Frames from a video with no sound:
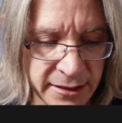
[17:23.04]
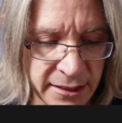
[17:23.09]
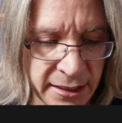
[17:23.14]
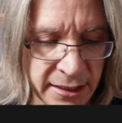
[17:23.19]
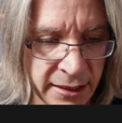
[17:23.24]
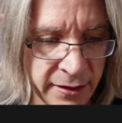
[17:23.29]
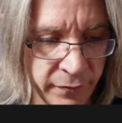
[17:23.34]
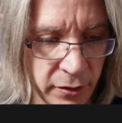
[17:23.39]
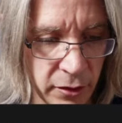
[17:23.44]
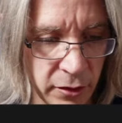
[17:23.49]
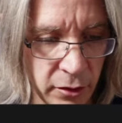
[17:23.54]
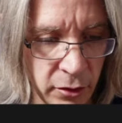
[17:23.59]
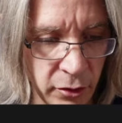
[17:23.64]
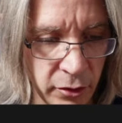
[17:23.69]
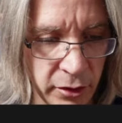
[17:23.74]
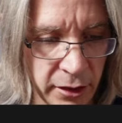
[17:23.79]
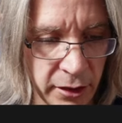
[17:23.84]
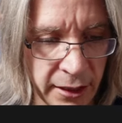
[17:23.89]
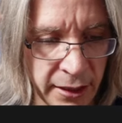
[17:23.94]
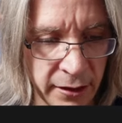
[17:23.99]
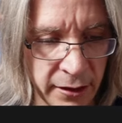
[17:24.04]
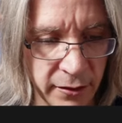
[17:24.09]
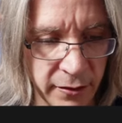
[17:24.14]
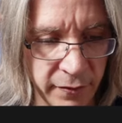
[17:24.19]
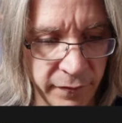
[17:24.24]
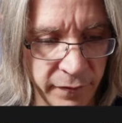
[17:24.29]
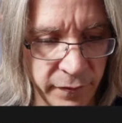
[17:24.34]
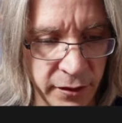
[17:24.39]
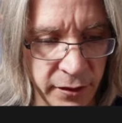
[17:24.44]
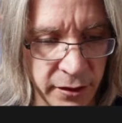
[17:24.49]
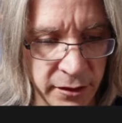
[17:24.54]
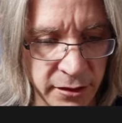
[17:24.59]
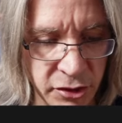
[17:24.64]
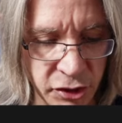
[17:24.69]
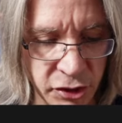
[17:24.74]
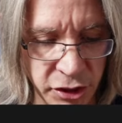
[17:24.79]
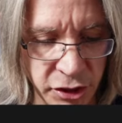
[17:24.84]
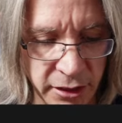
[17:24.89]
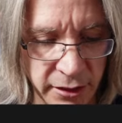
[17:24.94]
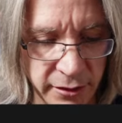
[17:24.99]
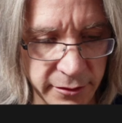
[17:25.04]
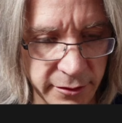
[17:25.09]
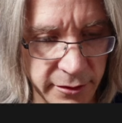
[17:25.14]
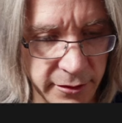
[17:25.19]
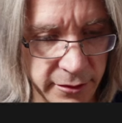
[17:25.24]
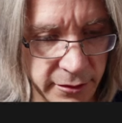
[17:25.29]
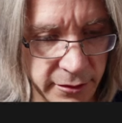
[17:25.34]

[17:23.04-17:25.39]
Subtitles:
have a look at the first sheet,